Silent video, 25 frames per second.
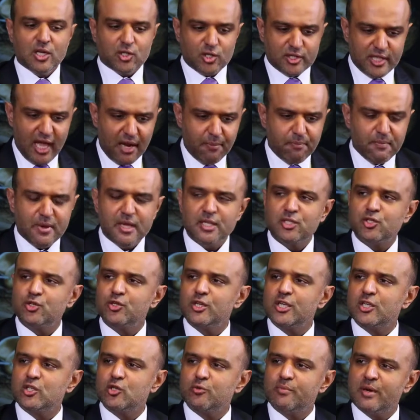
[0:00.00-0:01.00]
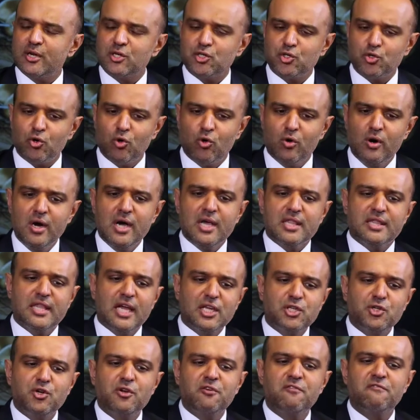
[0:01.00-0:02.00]
So that means you need to make sure
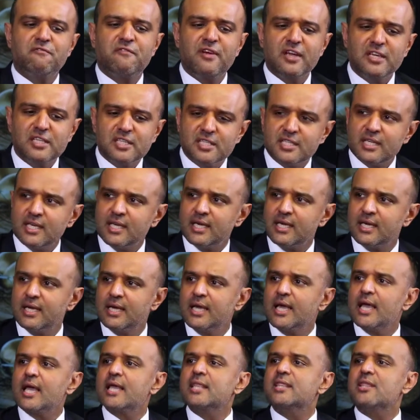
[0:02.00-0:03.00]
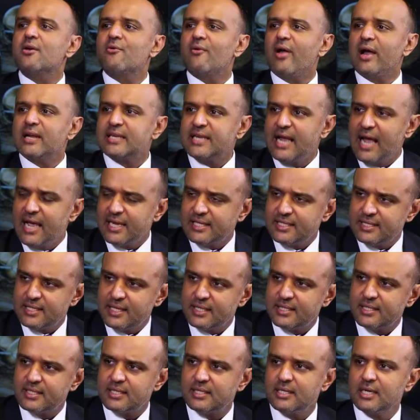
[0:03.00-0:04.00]
that you're investing in the right
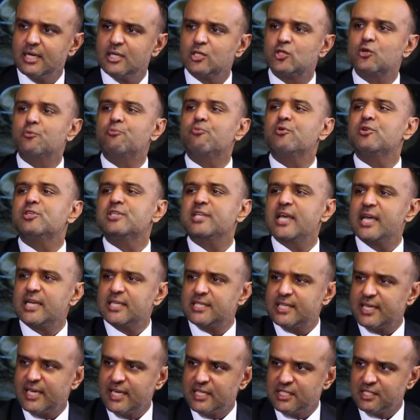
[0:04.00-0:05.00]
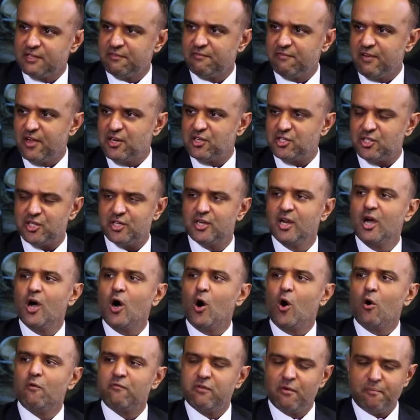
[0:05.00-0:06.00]
assets to protect against inflation
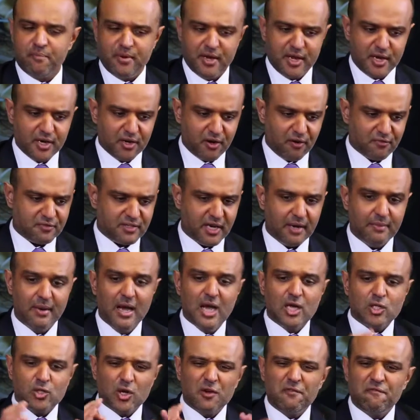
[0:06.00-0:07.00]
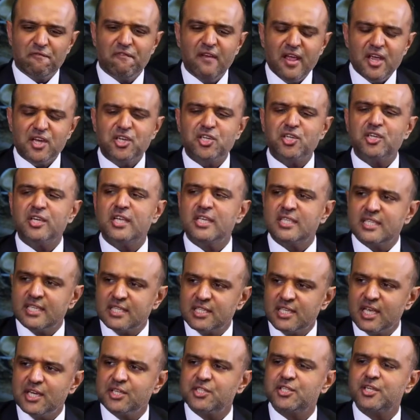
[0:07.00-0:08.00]
over a period of time. So inflation is
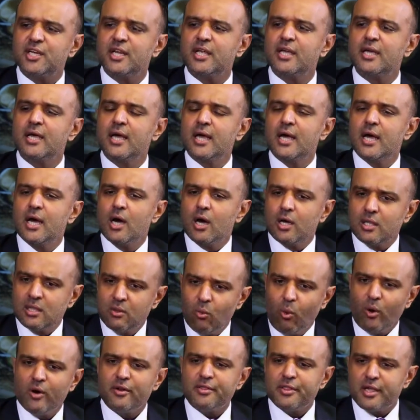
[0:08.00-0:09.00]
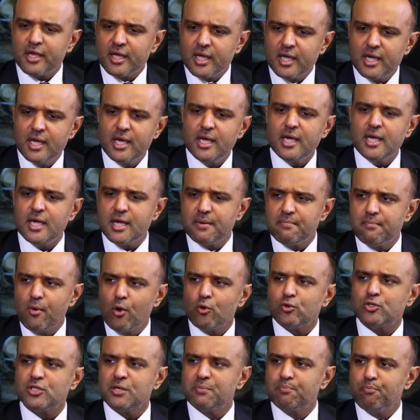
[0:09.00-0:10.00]
essentially one of the key and
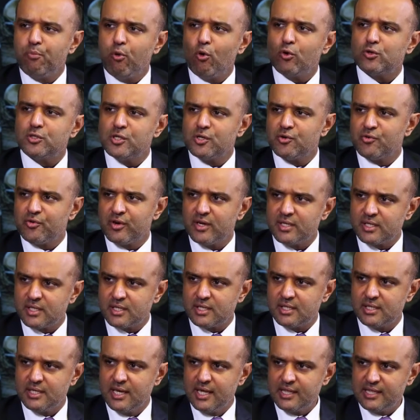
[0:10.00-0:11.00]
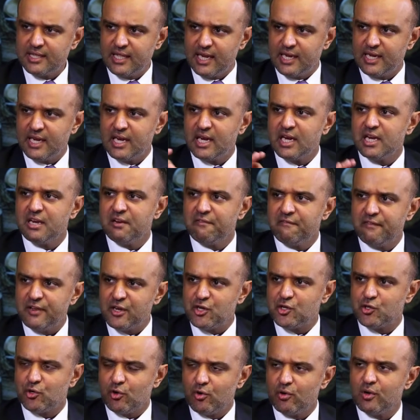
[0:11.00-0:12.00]
most important risks that an
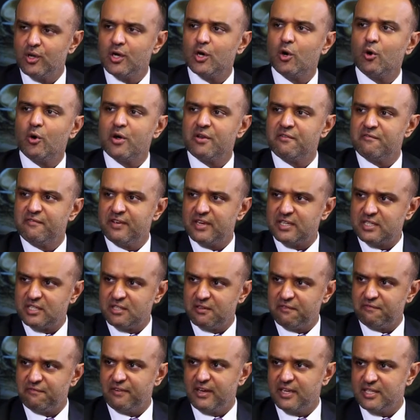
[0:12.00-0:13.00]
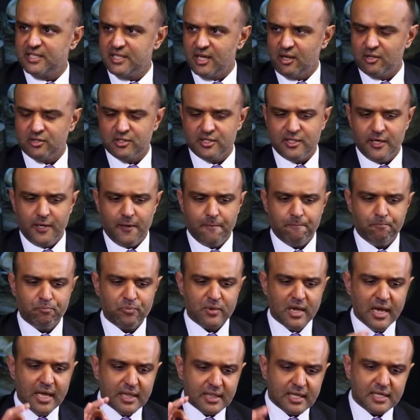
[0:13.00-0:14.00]
individual or investor face out there.
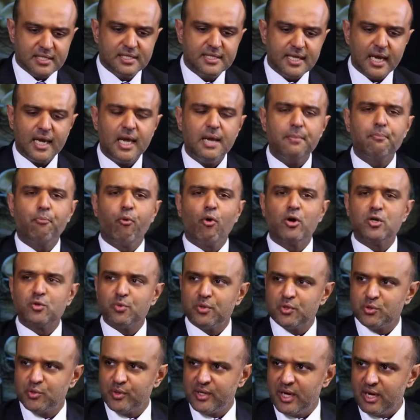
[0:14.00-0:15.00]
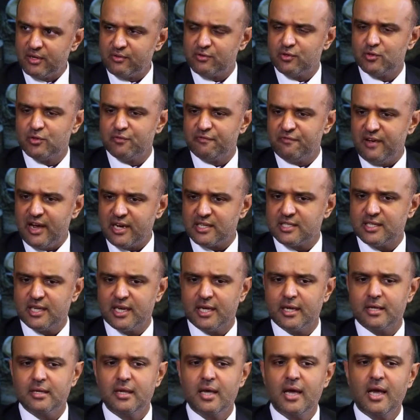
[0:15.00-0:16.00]
The second point which we have to factor
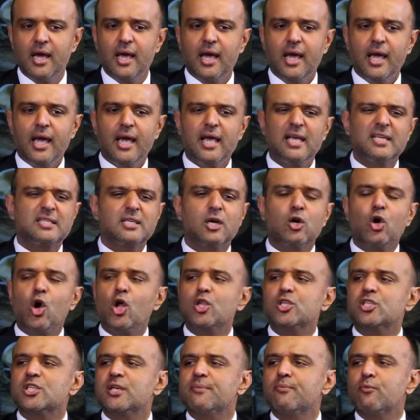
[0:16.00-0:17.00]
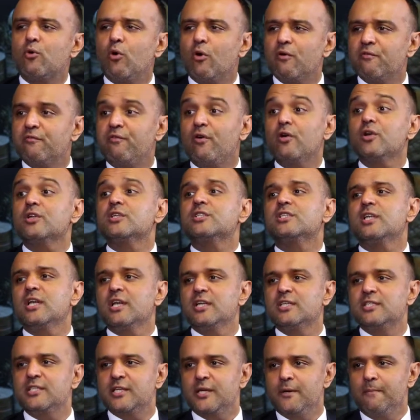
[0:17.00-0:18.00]
in is a concept called
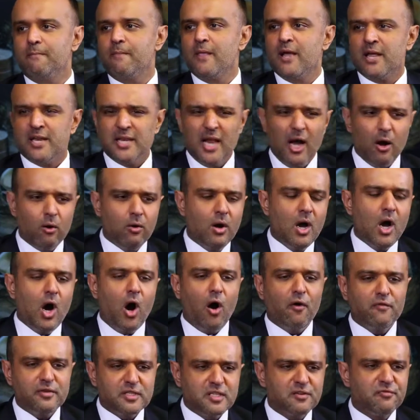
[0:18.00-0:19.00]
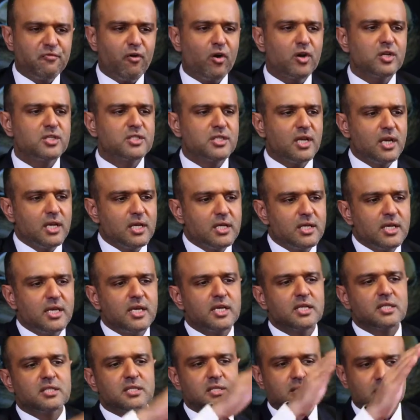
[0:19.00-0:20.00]
volatility. Now, obviously
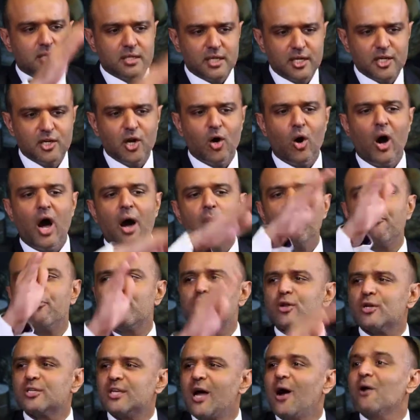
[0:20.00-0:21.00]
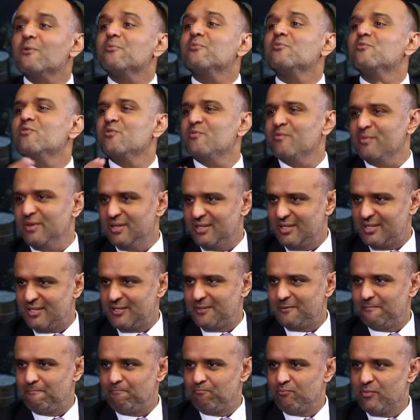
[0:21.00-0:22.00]
volatility is, upward or downward
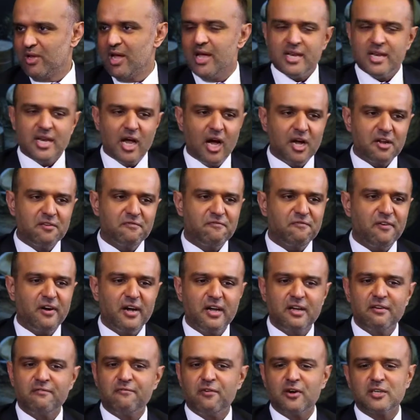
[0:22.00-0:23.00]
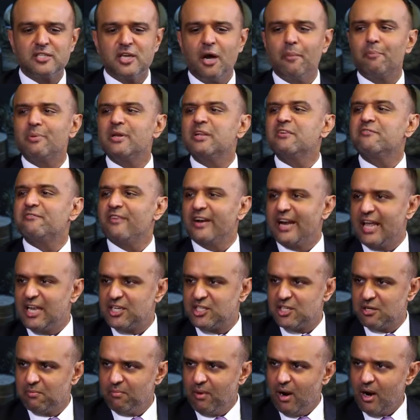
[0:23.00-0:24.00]
movements. Now, for example, in
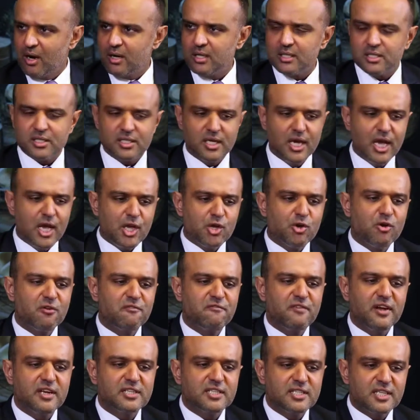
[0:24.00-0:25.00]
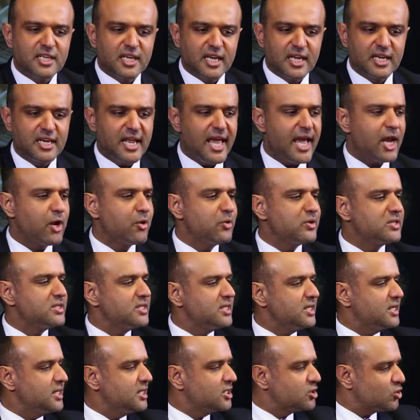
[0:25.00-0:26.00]
financial markets, you're investing in
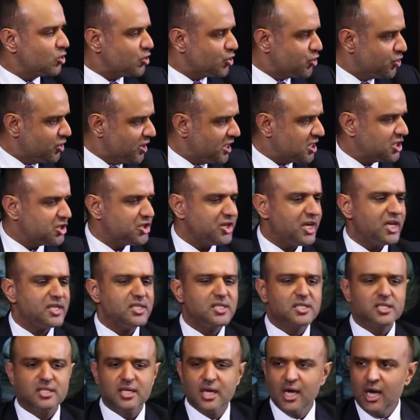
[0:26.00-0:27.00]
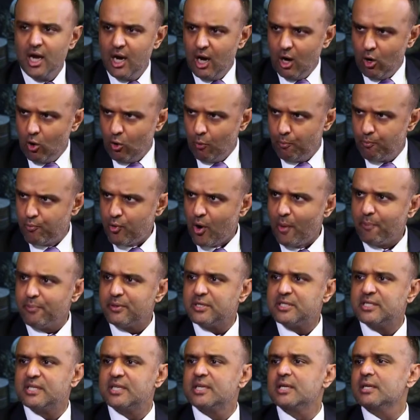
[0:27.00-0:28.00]
equities or unit trusts or
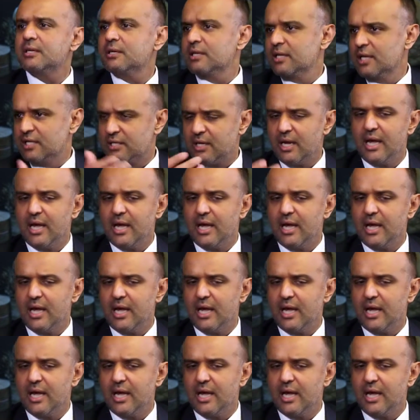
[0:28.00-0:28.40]
property.